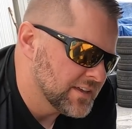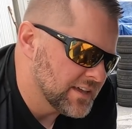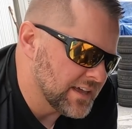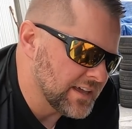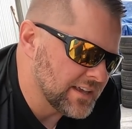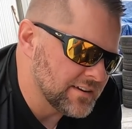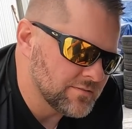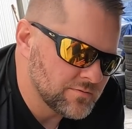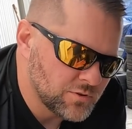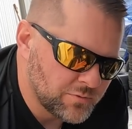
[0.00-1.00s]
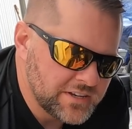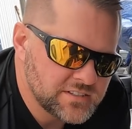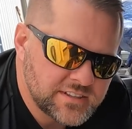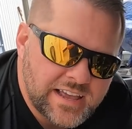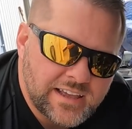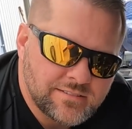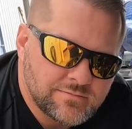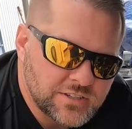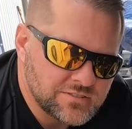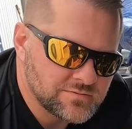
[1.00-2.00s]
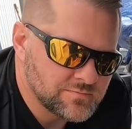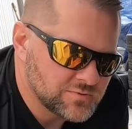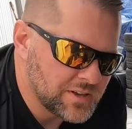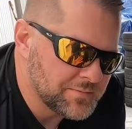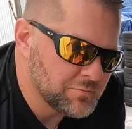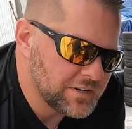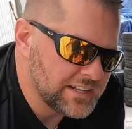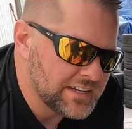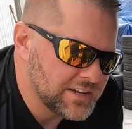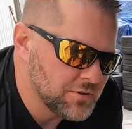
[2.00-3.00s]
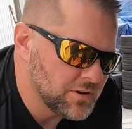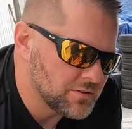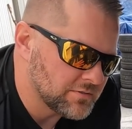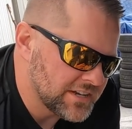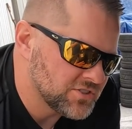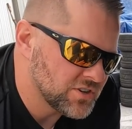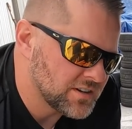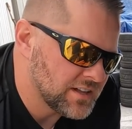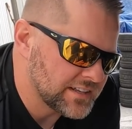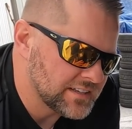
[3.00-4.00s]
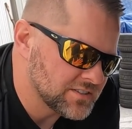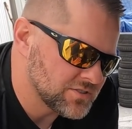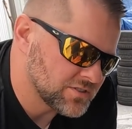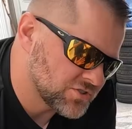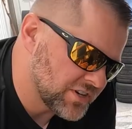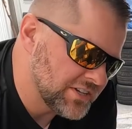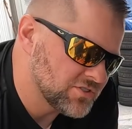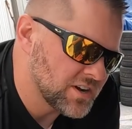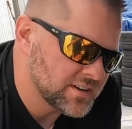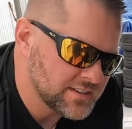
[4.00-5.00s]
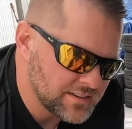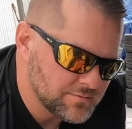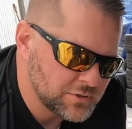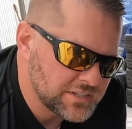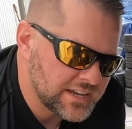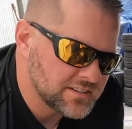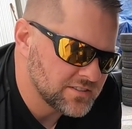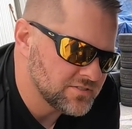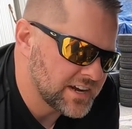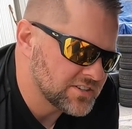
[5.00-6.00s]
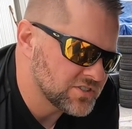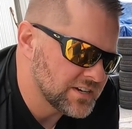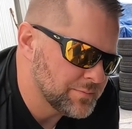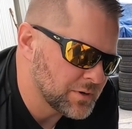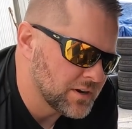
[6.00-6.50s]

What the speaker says: and the reason that is something we need to do on a race truck like this, or a street truck that we take to the drag strip or